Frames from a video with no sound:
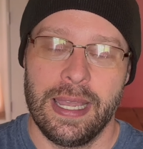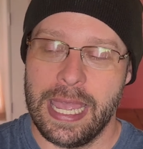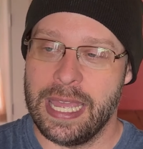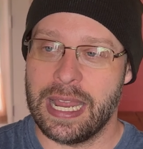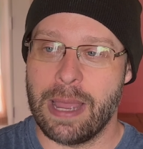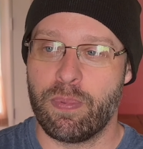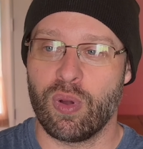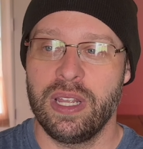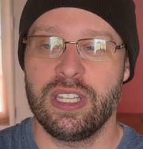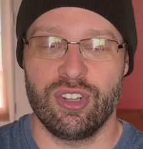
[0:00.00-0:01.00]
and I
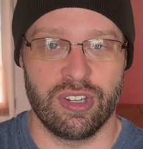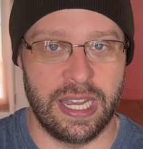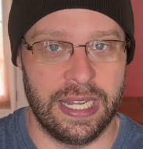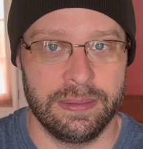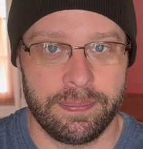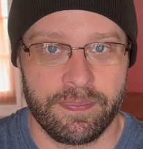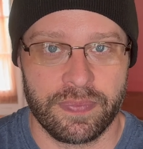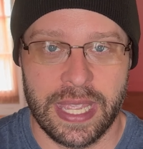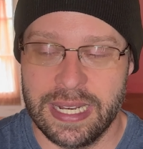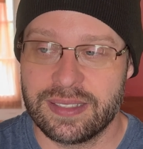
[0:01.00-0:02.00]
pray that you're not,
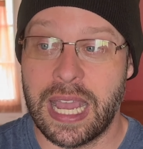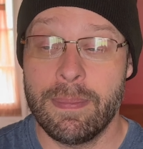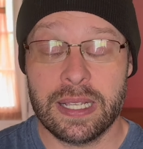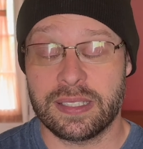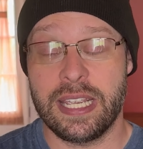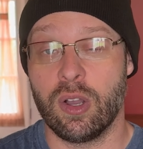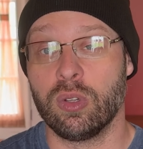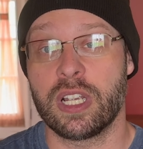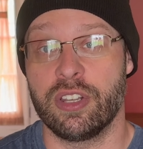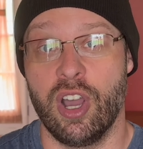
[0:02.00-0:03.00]
and it's not, I'm not saying
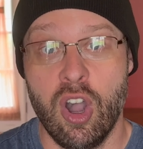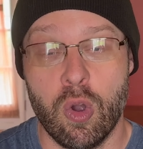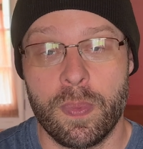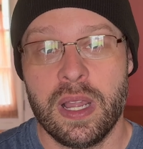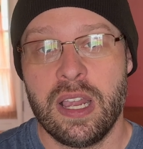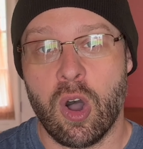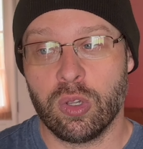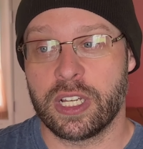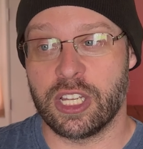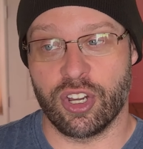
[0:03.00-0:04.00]
holding on to hope,
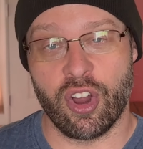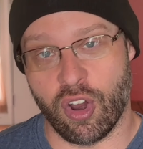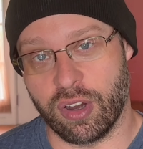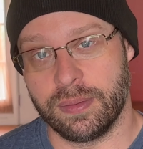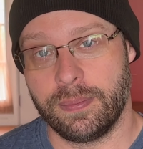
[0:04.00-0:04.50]
holding on to her.